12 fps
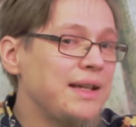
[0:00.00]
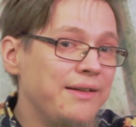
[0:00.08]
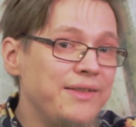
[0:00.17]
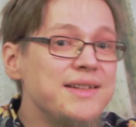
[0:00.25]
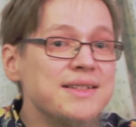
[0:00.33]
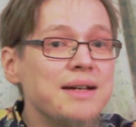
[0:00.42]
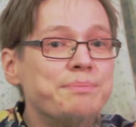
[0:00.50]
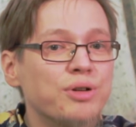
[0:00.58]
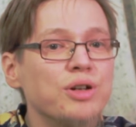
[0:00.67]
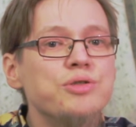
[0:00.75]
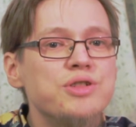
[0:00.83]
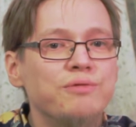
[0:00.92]
This
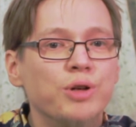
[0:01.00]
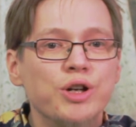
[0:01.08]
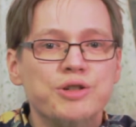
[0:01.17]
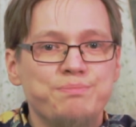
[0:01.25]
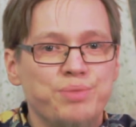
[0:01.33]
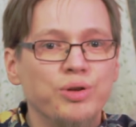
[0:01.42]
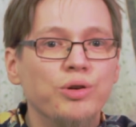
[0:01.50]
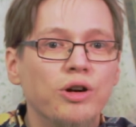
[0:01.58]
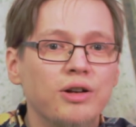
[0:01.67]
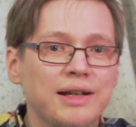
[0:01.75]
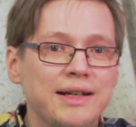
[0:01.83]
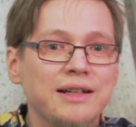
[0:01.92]
approach works
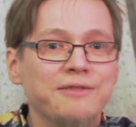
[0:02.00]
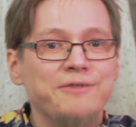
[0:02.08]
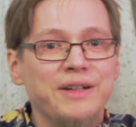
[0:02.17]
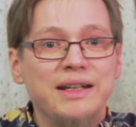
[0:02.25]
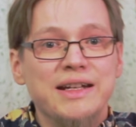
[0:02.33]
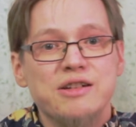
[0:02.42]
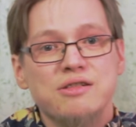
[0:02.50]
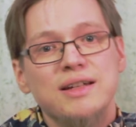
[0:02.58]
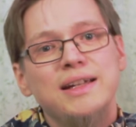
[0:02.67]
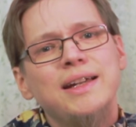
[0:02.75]
poorly in Finnish.